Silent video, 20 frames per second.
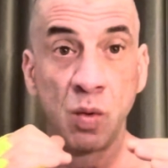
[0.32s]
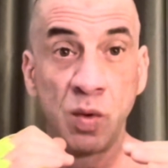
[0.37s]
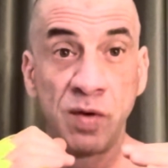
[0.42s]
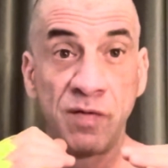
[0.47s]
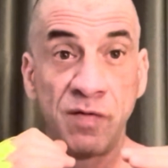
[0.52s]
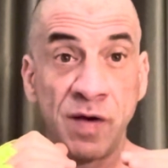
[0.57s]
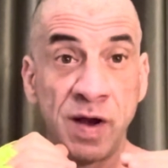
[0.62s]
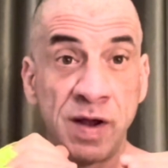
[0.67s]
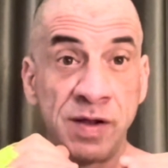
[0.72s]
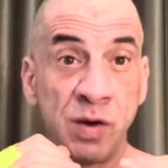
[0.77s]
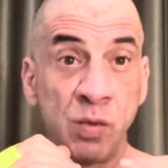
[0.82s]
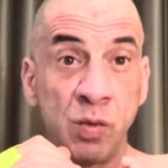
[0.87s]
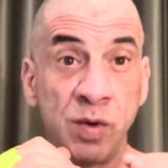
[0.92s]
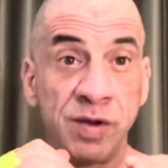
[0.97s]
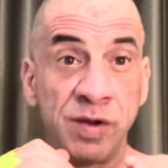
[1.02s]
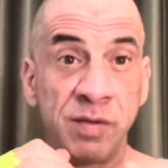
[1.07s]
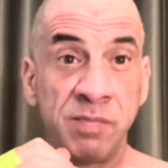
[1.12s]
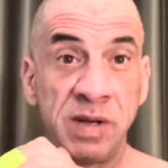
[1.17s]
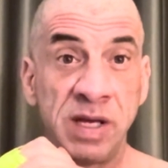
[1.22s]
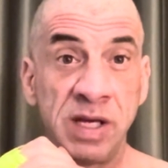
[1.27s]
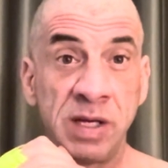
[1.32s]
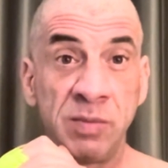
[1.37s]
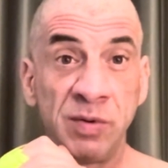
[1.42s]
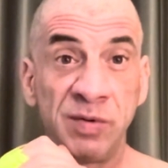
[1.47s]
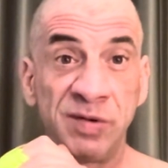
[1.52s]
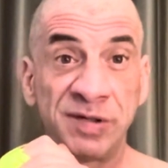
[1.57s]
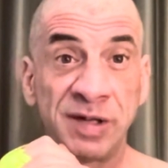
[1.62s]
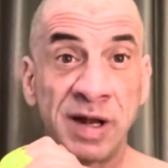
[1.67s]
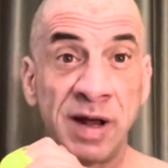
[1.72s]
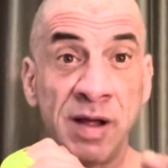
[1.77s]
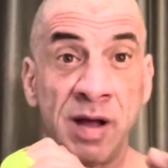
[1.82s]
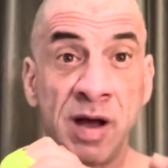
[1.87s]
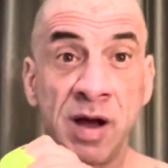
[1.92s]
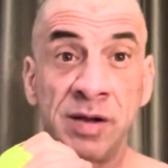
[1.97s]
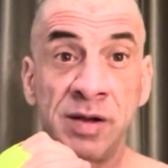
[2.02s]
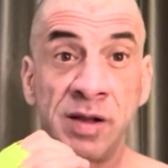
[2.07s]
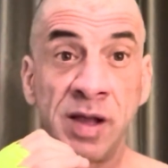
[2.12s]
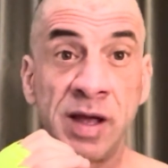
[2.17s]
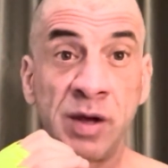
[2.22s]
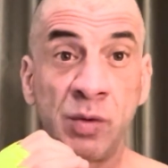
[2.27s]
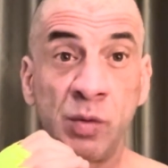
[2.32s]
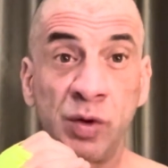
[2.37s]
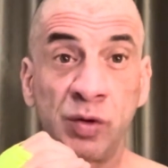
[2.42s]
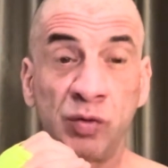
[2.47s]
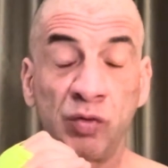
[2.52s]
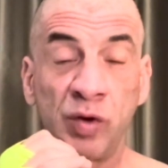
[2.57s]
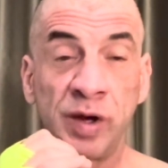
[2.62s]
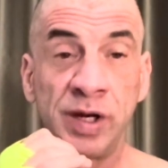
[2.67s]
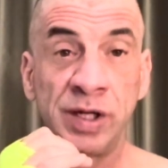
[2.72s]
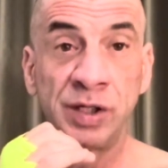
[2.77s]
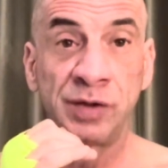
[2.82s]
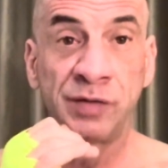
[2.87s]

find that with the peekaboo style, unlike with range